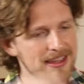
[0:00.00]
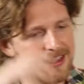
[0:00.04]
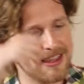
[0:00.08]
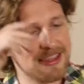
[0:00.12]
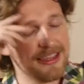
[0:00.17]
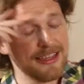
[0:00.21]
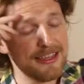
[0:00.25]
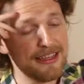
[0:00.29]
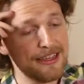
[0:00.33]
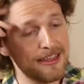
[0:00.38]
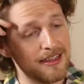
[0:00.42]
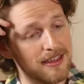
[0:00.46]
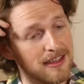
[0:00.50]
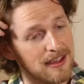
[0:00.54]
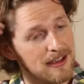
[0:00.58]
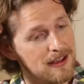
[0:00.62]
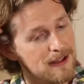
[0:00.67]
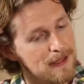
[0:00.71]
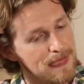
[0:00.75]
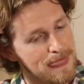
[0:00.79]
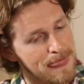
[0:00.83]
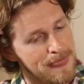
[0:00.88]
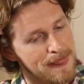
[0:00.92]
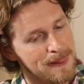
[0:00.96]
key
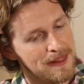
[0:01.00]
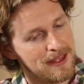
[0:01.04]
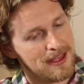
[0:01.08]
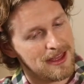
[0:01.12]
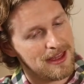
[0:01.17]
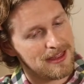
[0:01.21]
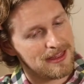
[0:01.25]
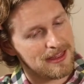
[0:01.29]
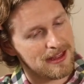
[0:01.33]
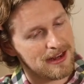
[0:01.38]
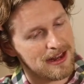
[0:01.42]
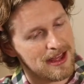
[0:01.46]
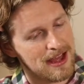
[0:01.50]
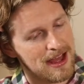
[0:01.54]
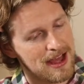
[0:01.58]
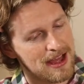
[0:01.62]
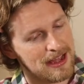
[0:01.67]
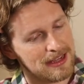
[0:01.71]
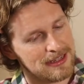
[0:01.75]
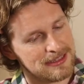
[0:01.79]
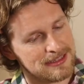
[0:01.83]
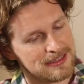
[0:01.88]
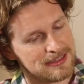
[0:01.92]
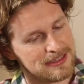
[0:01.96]
that
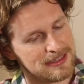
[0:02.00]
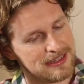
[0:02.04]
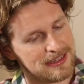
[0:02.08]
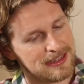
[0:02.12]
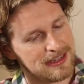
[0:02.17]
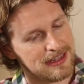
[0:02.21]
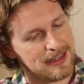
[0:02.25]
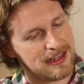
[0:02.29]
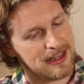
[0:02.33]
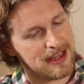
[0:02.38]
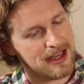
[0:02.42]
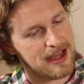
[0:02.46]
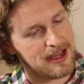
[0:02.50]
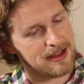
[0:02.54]
I see,